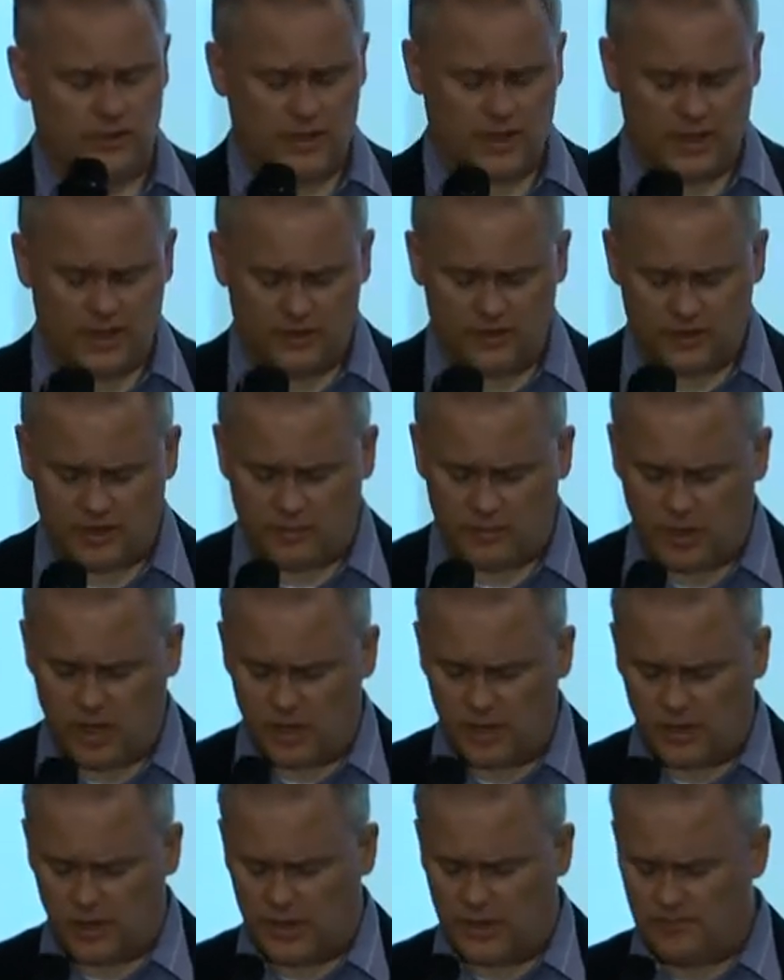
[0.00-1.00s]
Uh, he's an
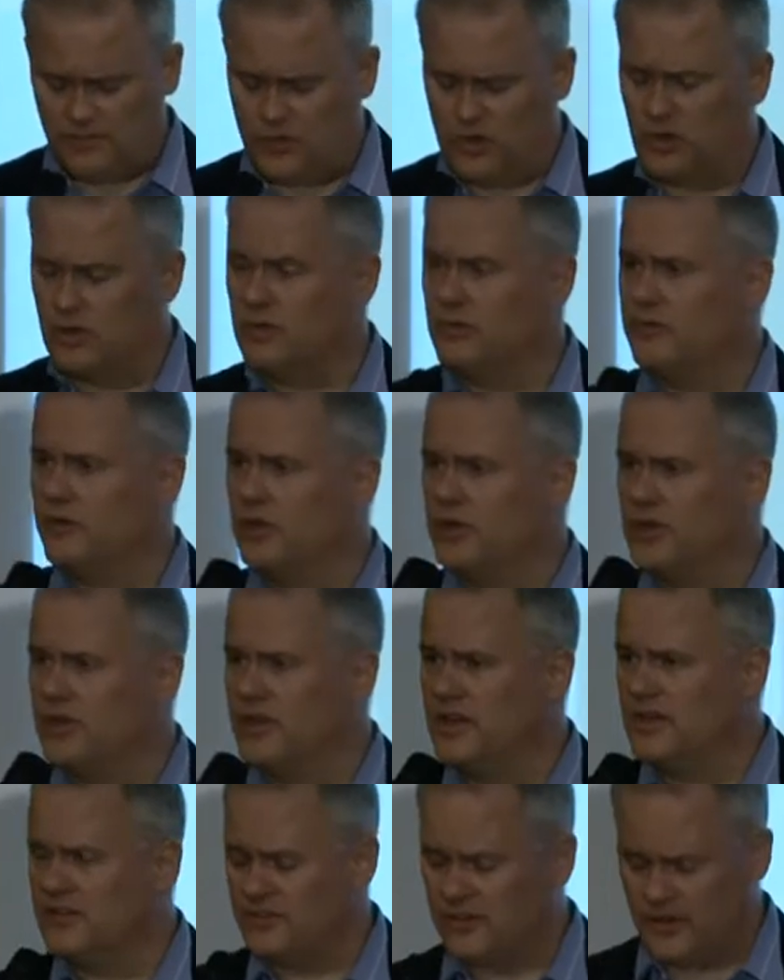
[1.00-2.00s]
American who converted to
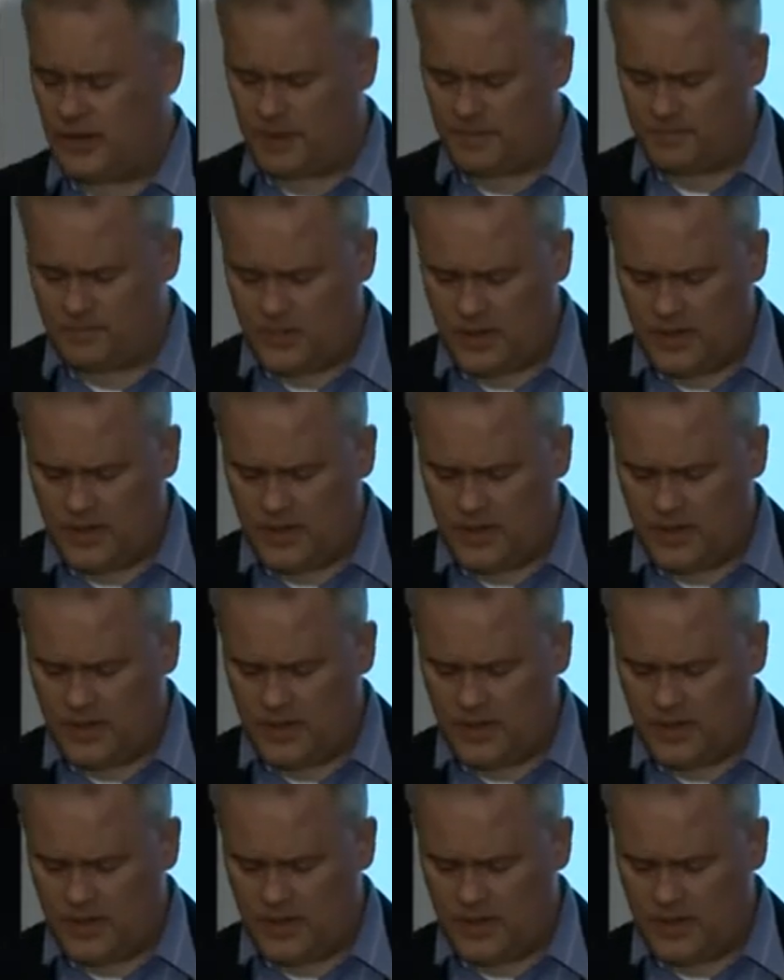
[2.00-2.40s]
Islam,